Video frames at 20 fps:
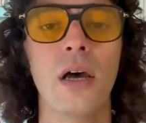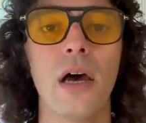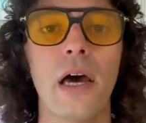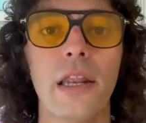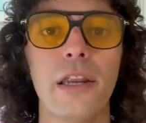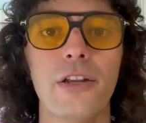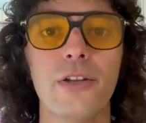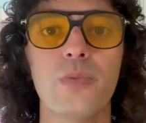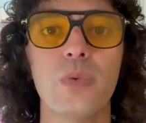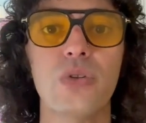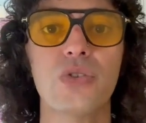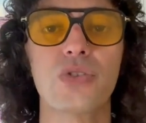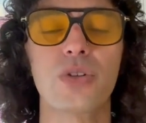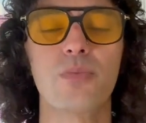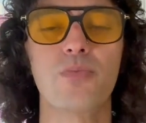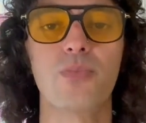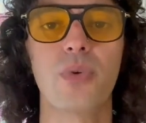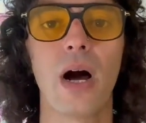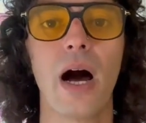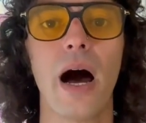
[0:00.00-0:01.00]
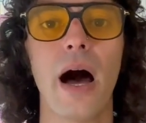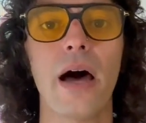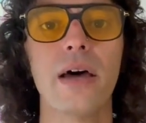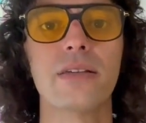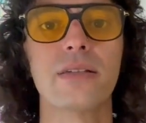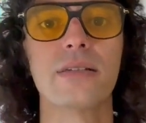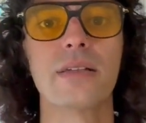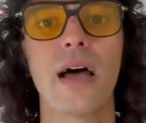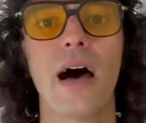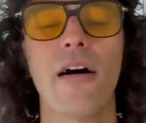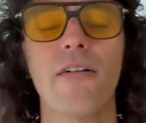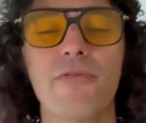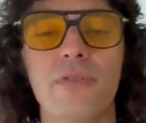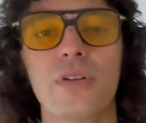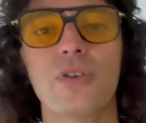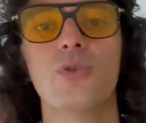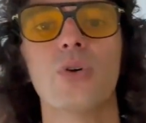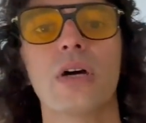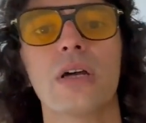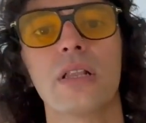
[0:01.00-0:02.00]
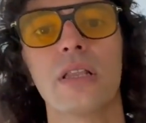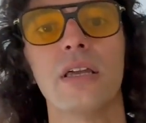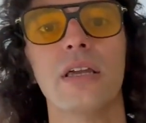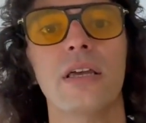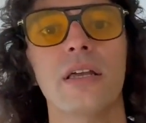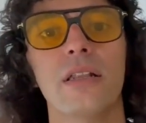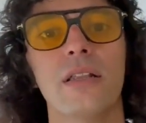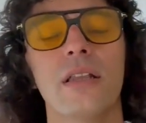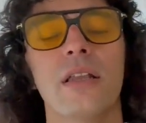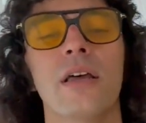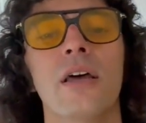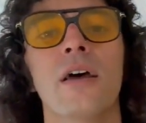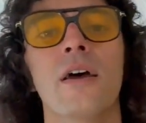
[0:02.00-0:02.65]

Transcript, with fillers: And you'd be surprised how quickly and